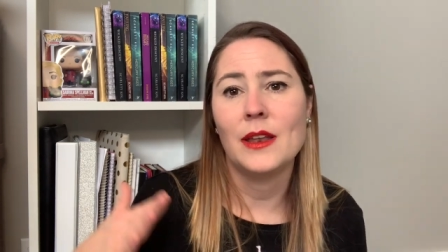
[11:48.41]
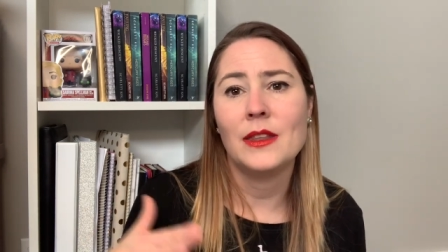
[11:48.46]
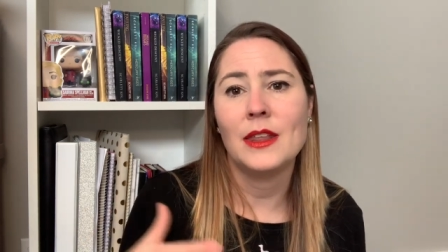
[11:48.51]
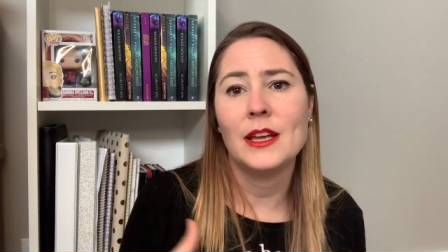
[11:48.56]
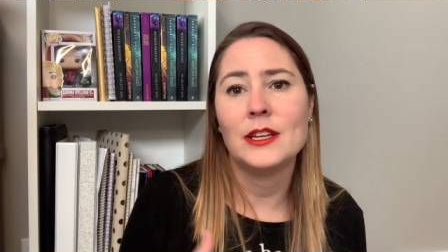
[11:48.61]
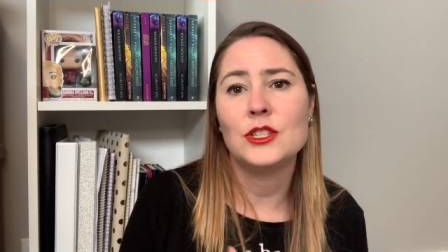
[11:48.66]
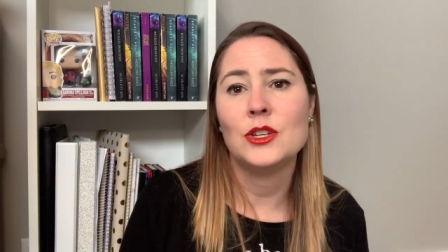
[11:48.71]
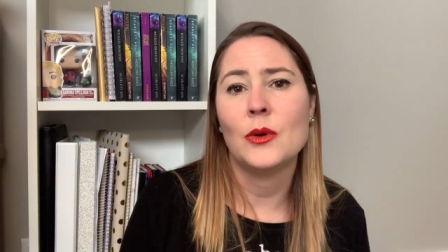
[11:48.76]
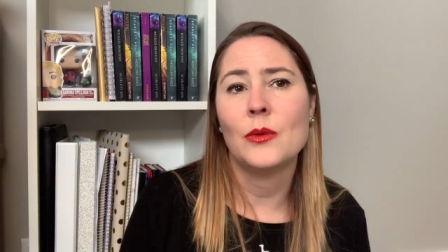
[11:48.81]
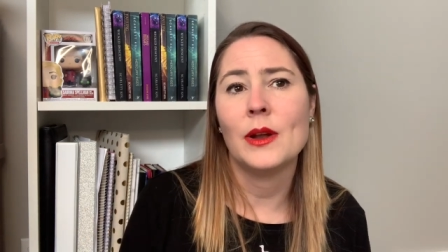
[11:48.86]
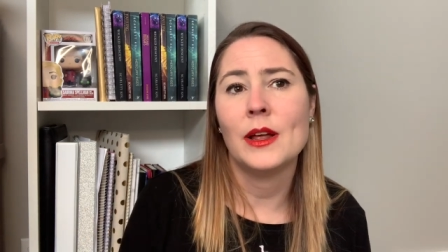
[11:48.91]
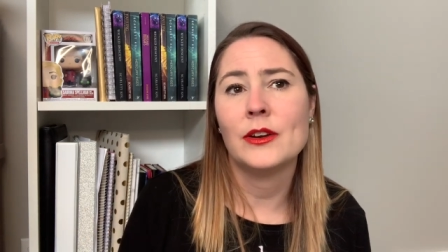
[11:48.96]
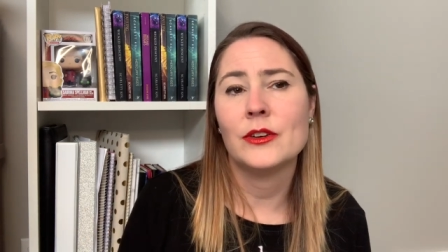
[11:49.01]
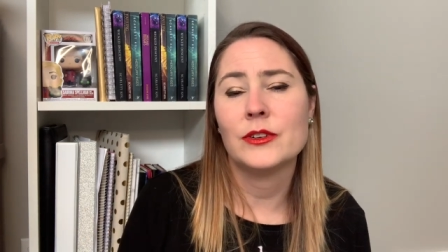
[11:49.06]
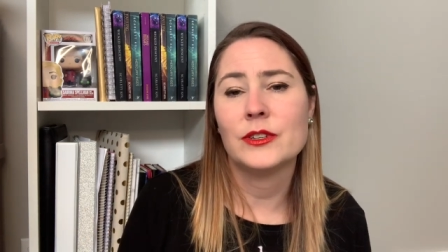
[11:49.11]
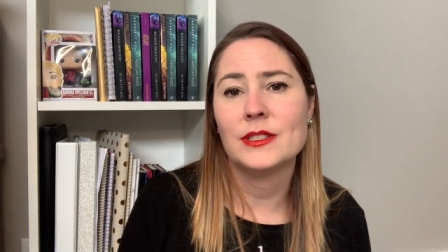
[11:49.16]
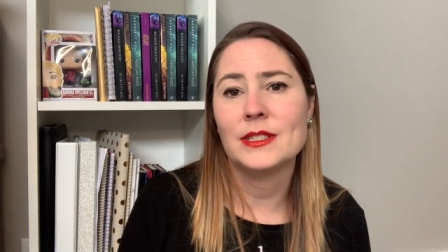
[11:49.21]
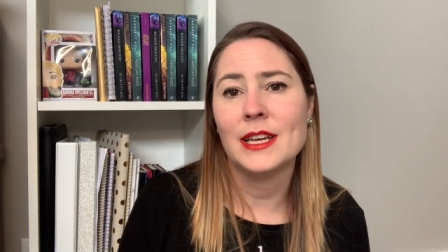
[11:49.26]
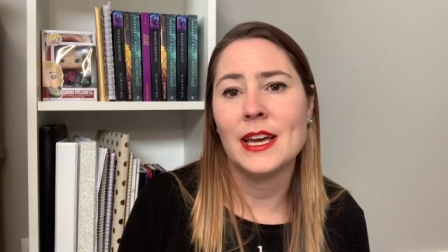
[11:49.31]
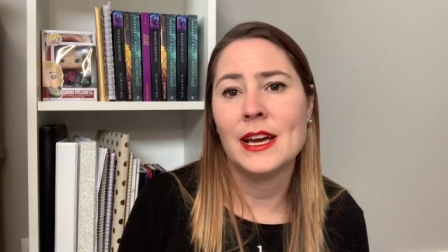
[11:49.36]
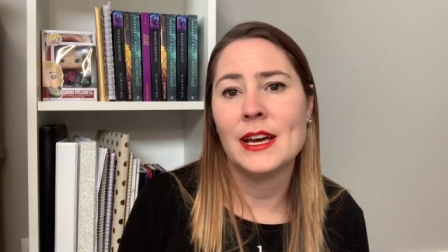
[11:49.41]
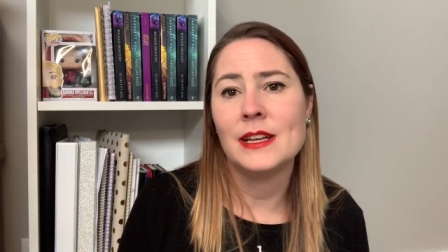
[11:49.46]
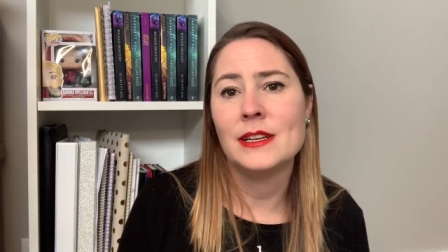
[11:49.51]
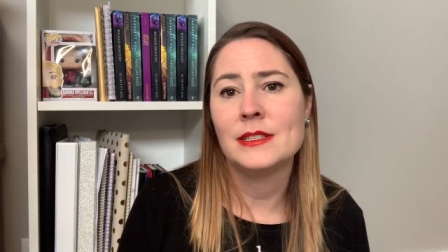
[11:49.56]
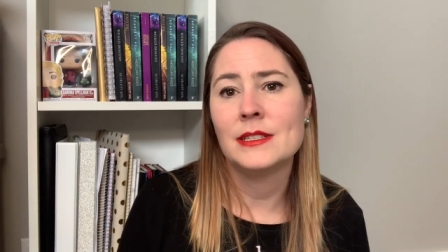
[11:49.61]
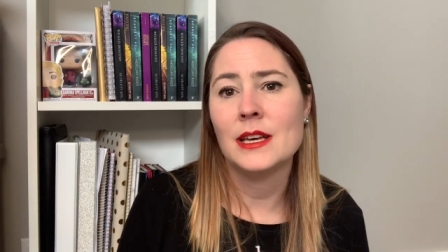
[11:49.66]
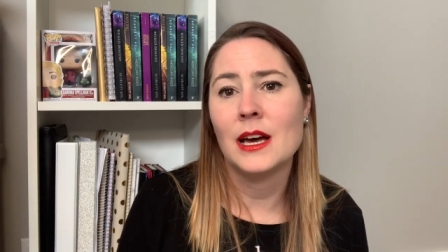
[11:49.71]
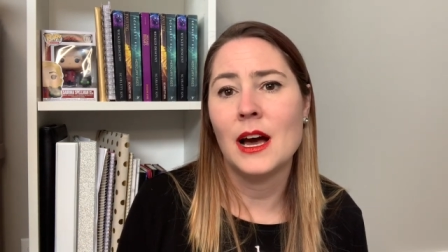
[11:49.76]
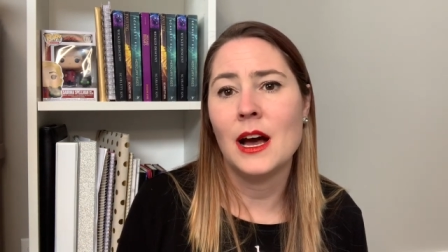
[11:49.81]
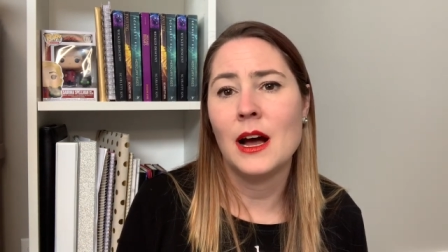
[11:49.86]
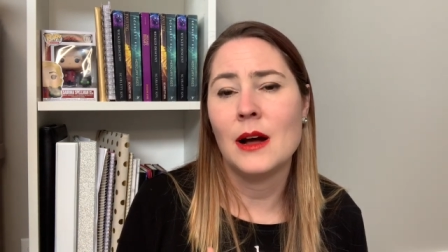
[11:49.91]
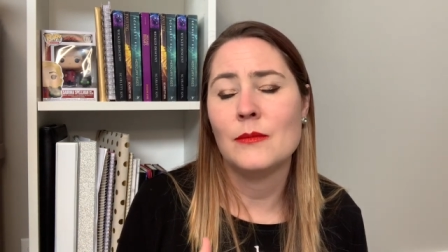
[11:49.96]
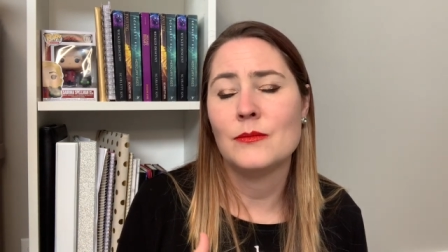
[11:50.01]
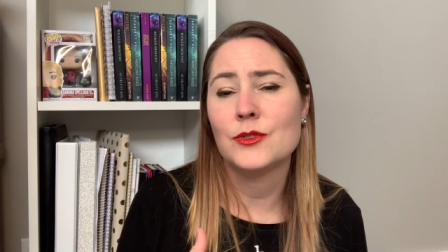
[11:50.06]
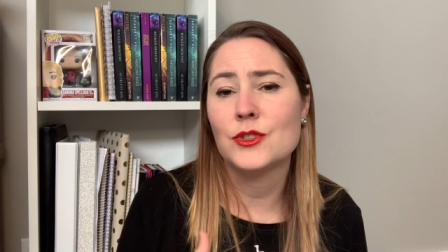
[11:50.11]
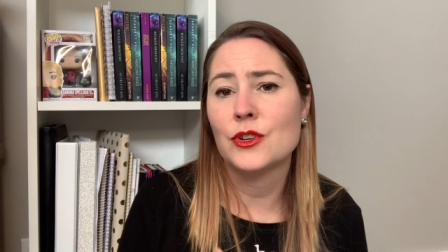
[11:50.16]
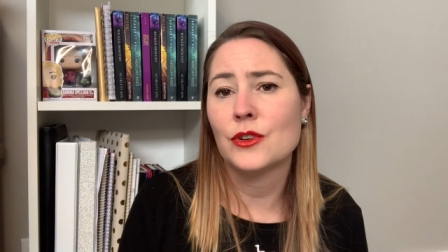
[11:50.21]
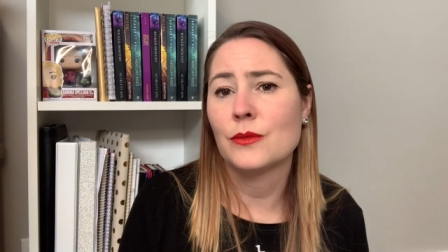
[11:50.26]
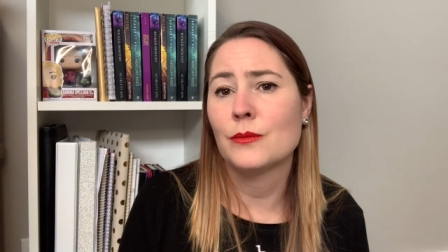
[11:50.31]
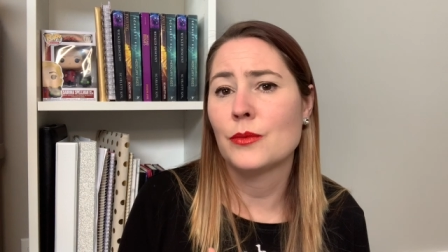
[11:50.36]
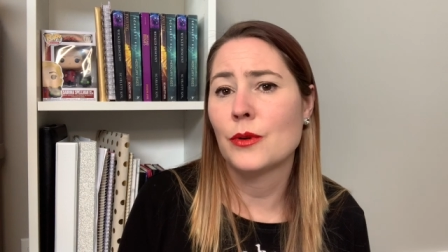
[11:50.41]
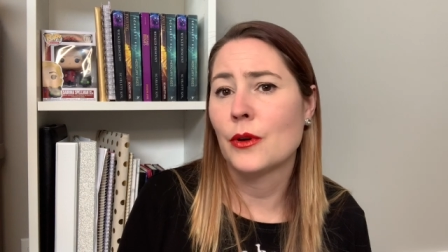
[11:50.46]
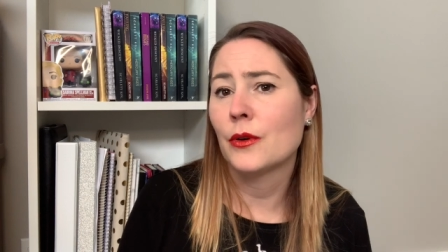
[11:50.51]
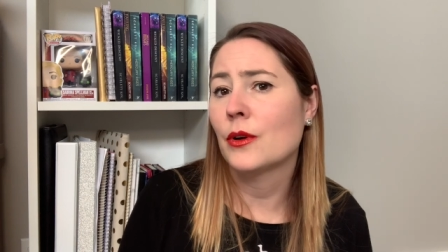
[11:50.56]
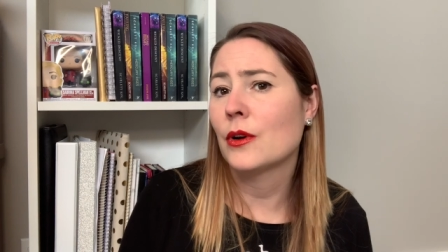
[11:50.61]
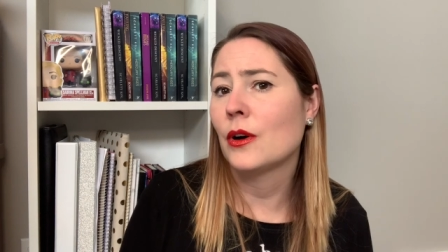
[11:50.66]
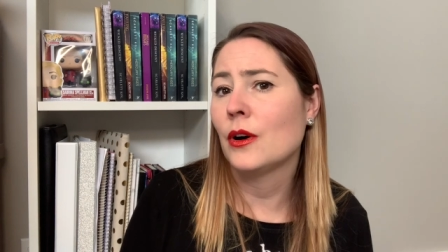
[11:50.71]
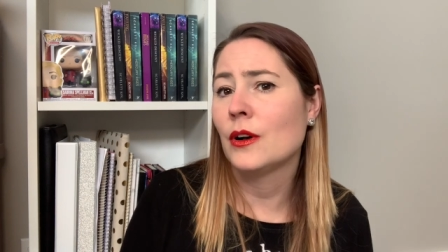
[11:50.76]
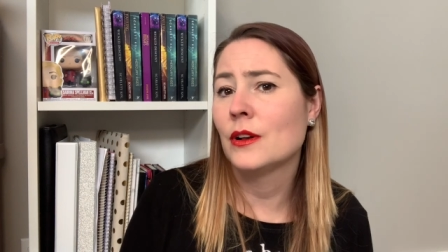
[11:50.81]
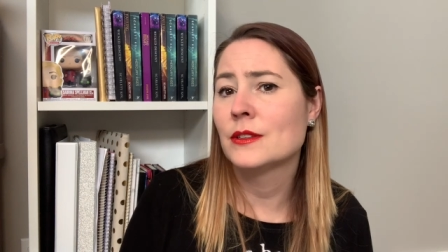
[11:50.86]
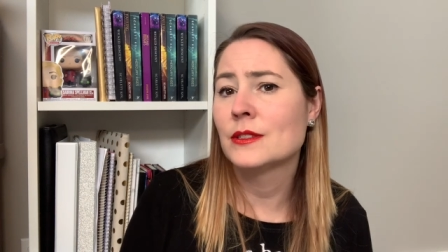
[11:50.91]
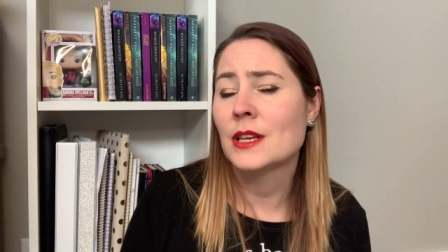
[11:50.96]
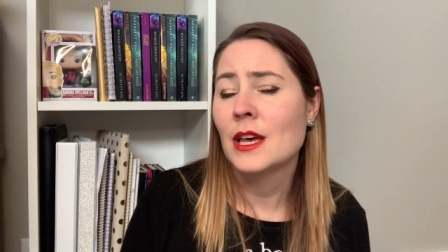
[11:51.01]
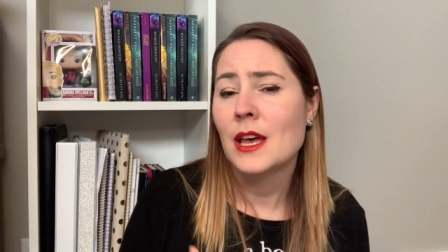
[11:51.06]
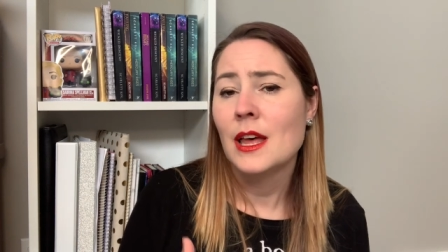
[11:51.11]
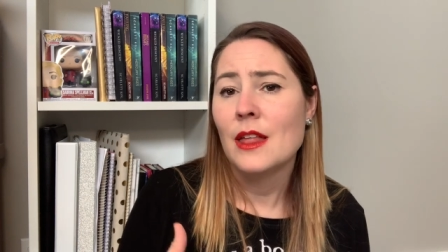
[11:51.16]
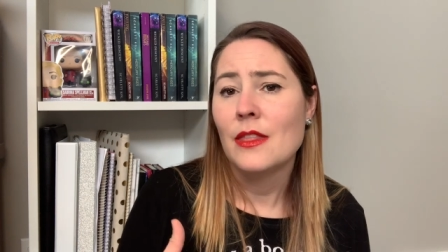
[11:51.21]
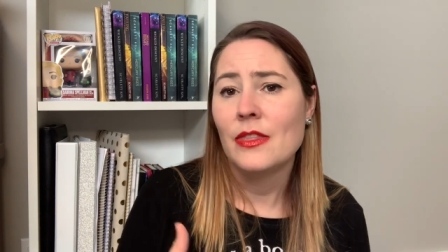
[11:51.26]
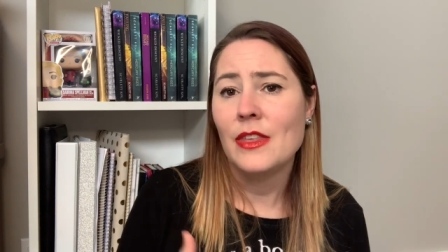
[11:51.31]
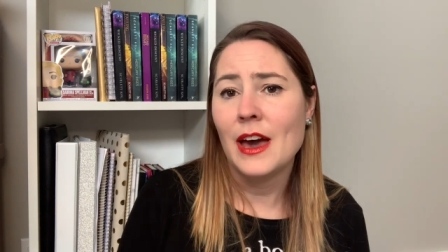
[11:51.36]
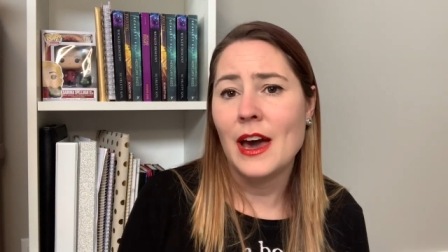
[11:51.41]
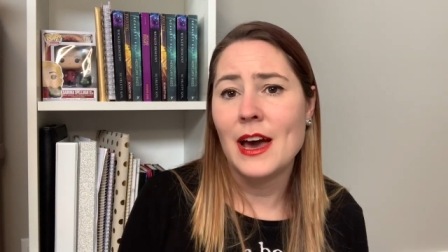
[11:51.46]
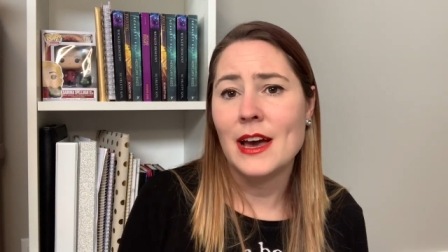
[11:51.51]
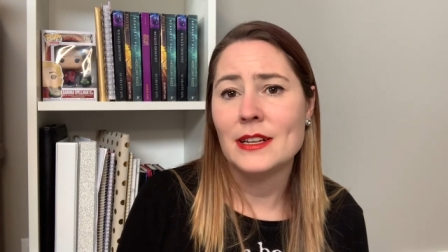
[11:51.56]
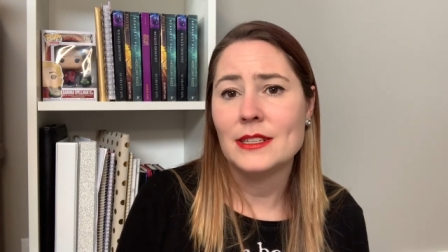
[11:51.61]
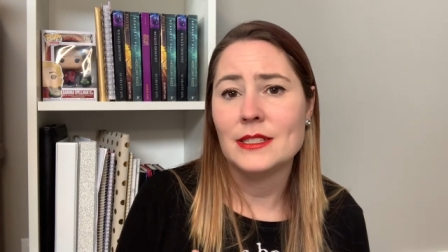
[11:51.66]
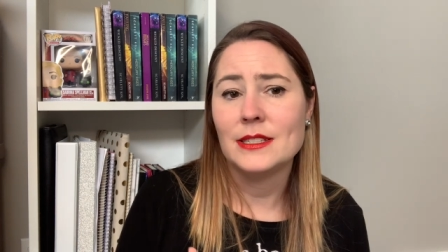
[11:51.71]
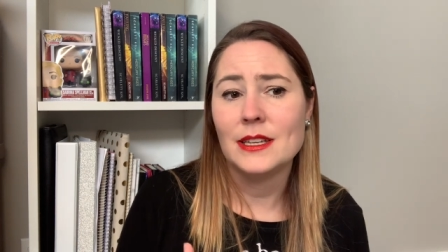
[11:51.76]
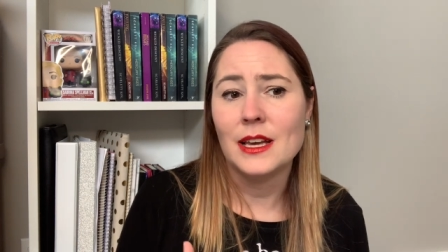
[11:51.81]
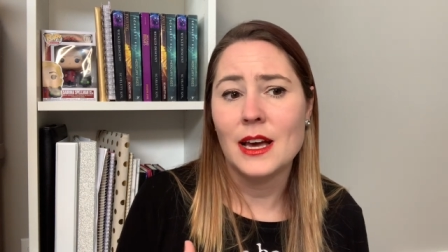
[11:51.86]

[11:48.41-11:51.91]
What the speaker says: They don't understand certain protocols that